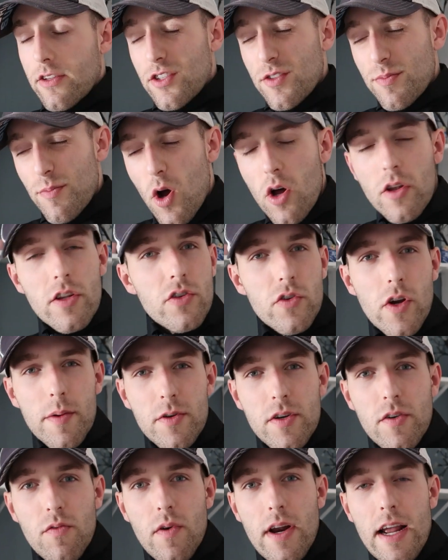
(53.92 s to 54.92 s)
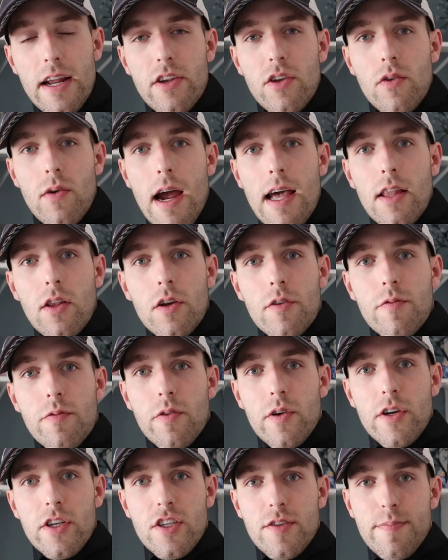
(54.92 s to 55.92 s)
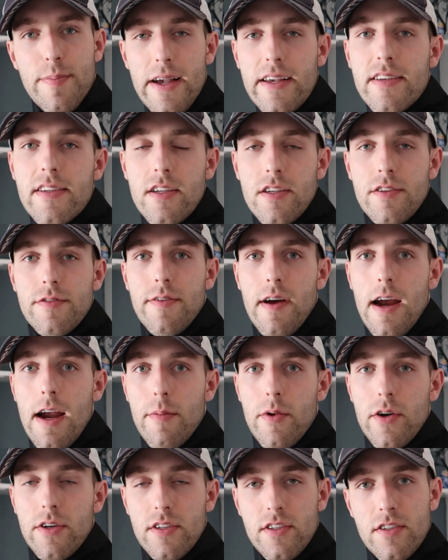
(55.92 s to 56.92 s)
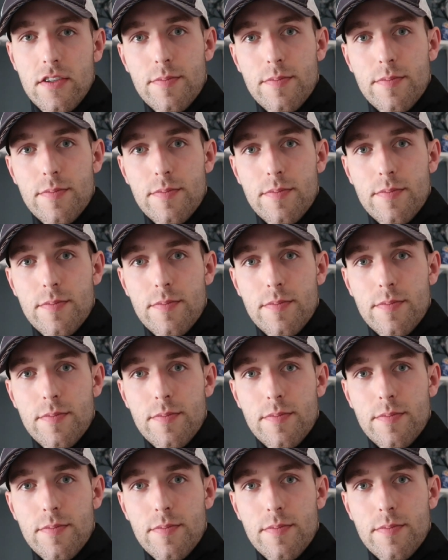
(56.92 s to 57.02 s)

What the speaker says: small description of what I do: I look for asbestos fibers.